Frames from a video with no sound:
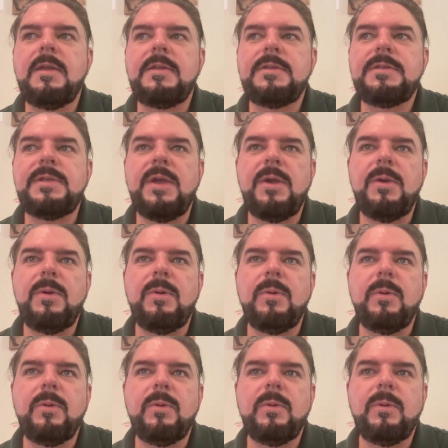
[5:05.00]

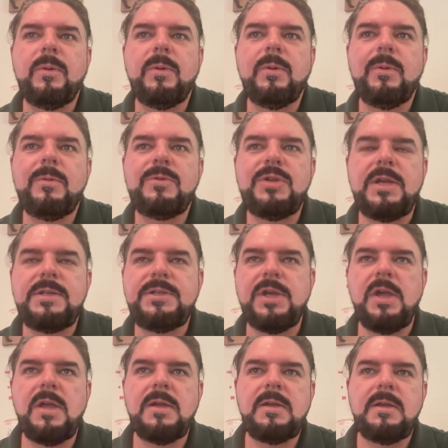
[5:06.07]
so Chase
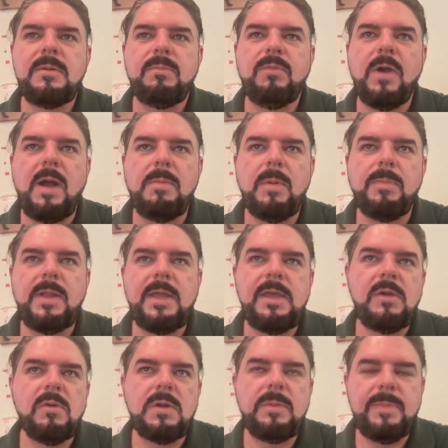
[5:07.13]
Young probably
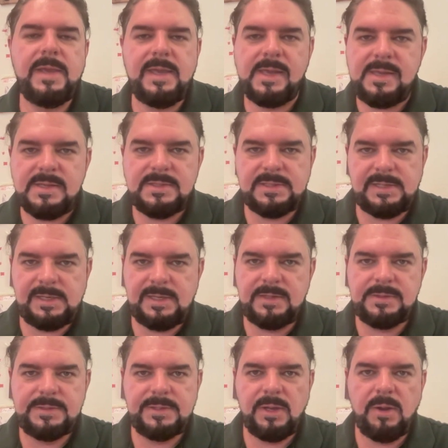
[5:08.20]
going to be eased
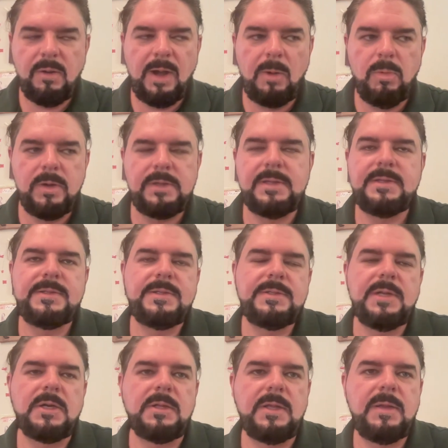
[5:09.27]
in, so I wouldn't
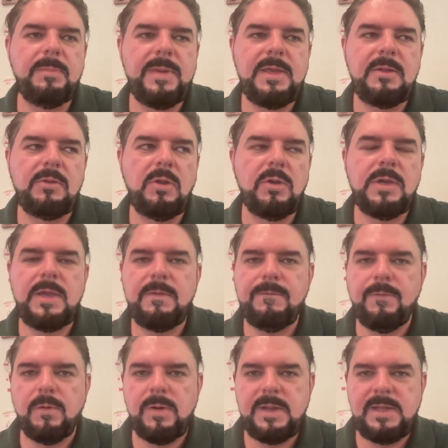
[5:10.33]
necessarily be looking
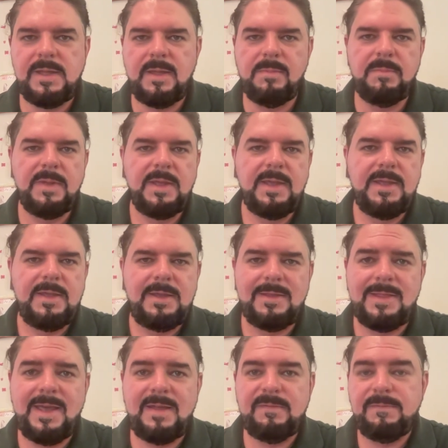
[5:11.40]
for him in
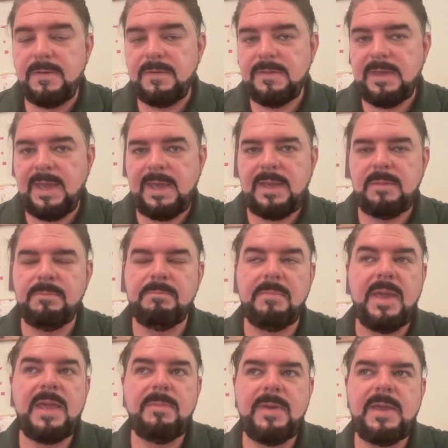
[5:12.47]
that fifth game.
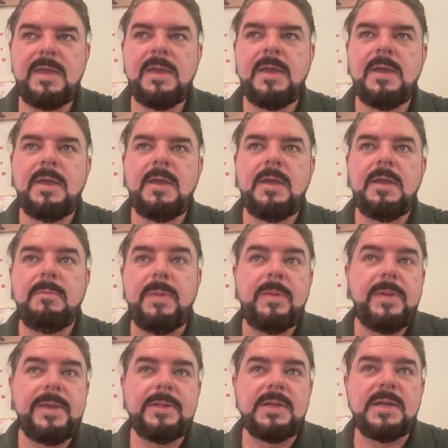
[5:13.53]
Maybe
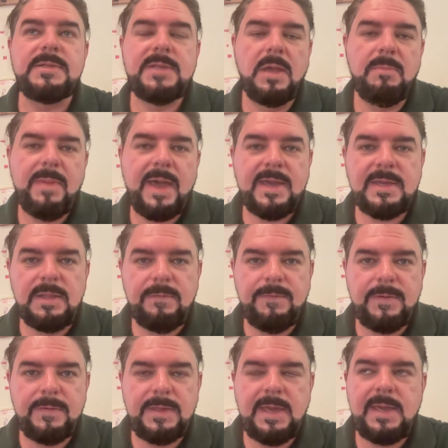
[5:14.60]
maybe he does come back in the
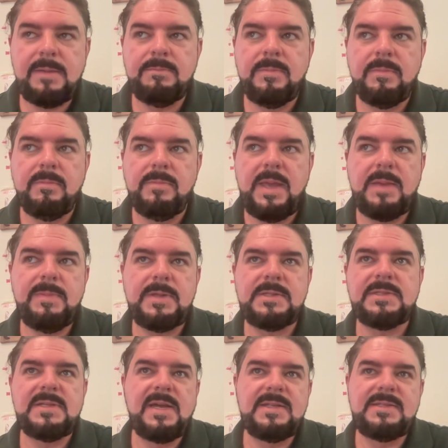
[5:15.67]
fifth game. Maybe
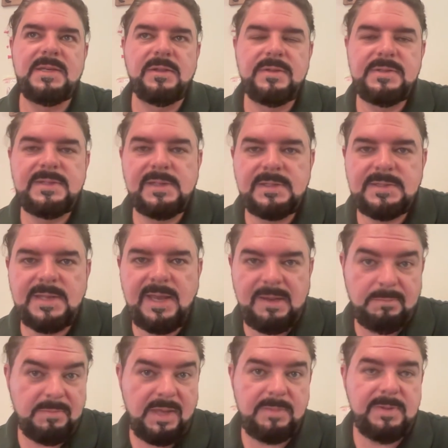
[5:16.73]
it's not until the sixth
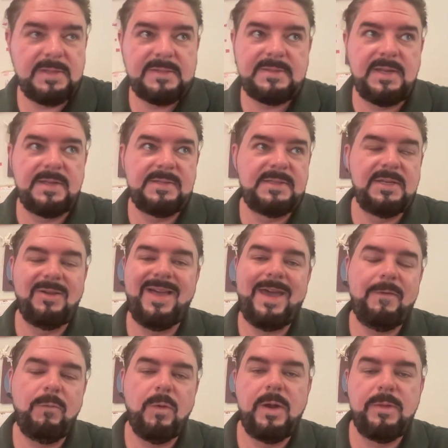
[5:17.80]
game. Maybe it's not until
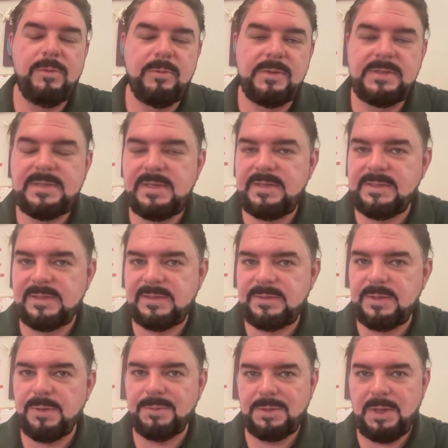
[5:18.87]
halfway through the season.
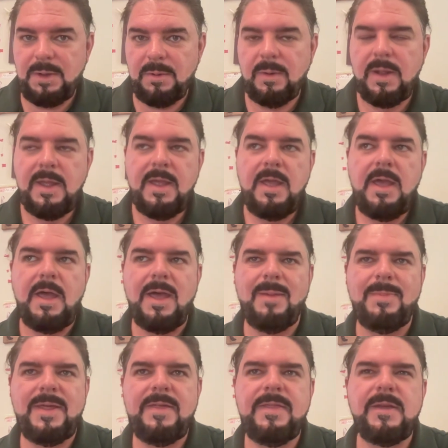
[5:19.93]
Don't know. Uh,
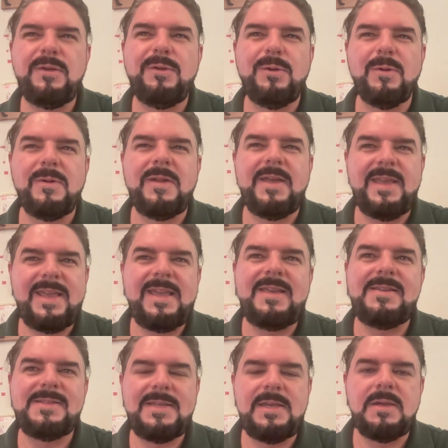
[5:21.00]
but I think you're going to
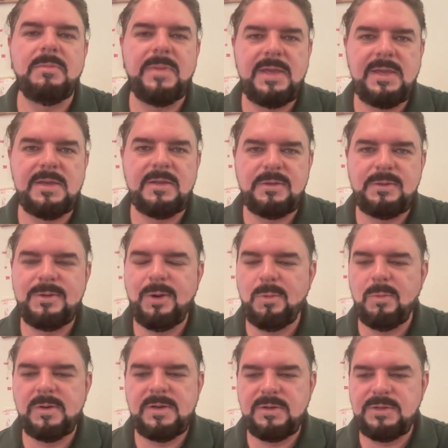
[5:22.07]
ease him in. You don't
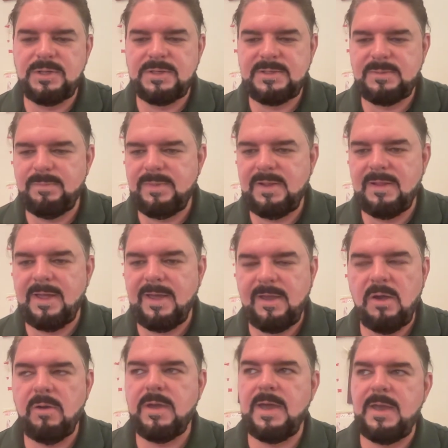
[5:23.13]
want to just be like,
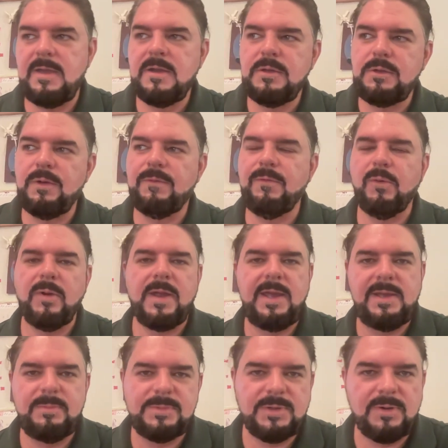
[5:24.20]
okay, your four
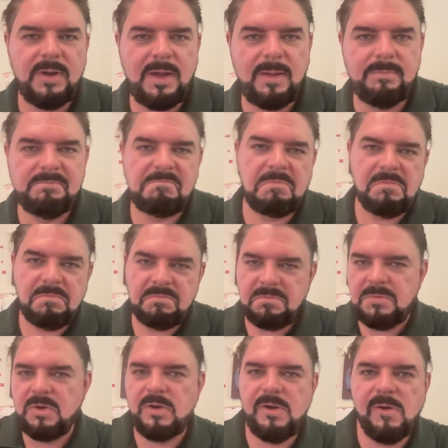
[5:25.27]
games are up.
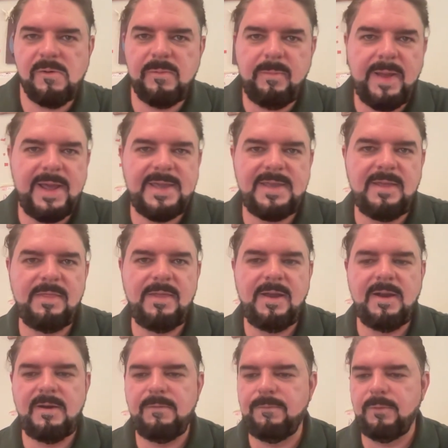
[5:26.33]
You're going back in
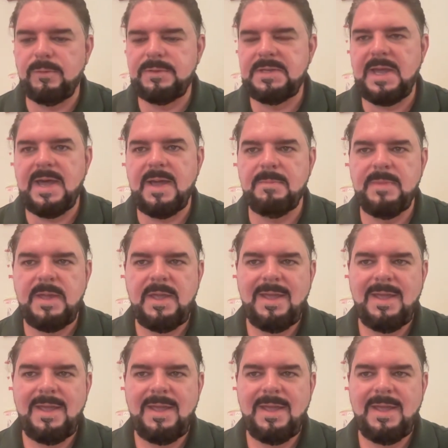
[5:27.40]
there at full time.